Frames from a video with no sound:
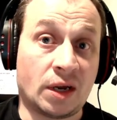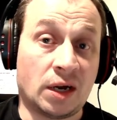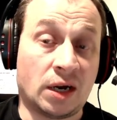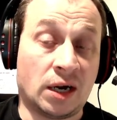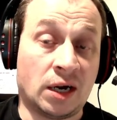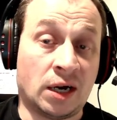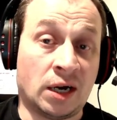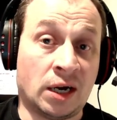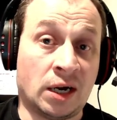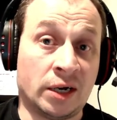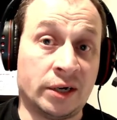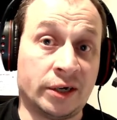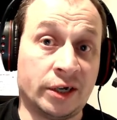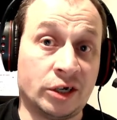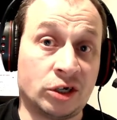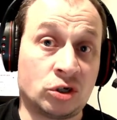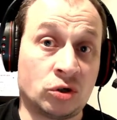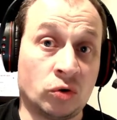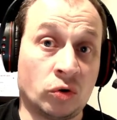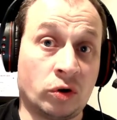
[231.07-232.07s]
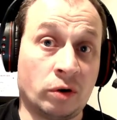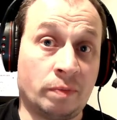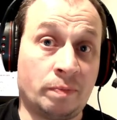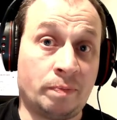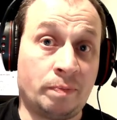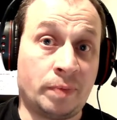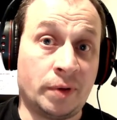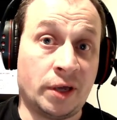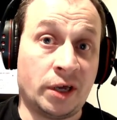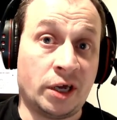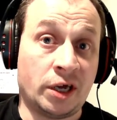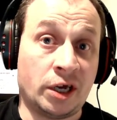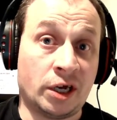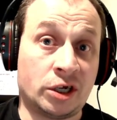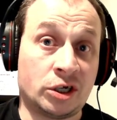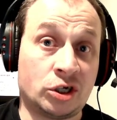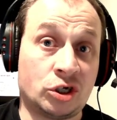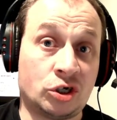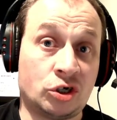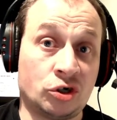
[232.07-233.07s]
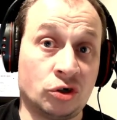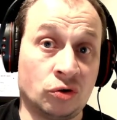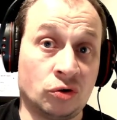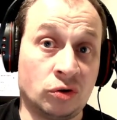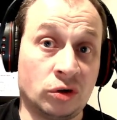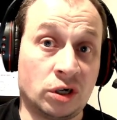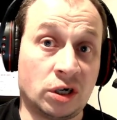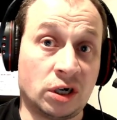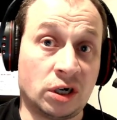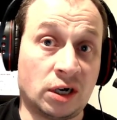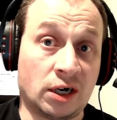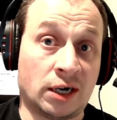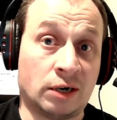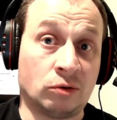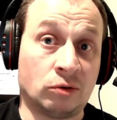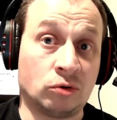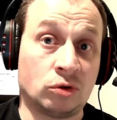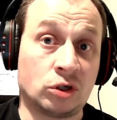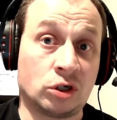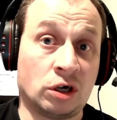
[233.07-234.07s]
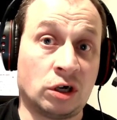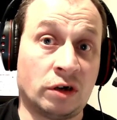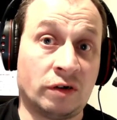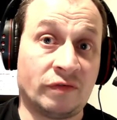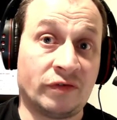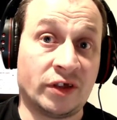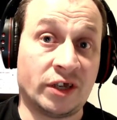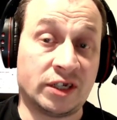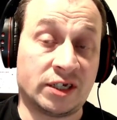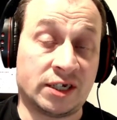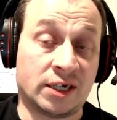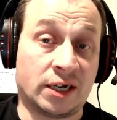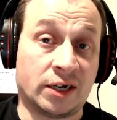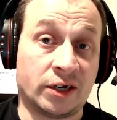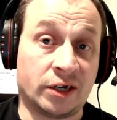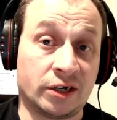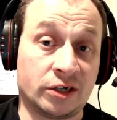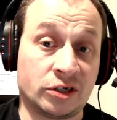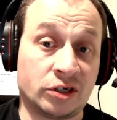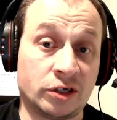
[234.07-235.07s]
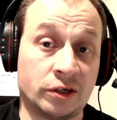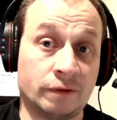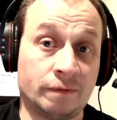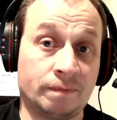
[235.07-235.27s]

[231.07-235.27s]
and it took a big chunk out of his tactics.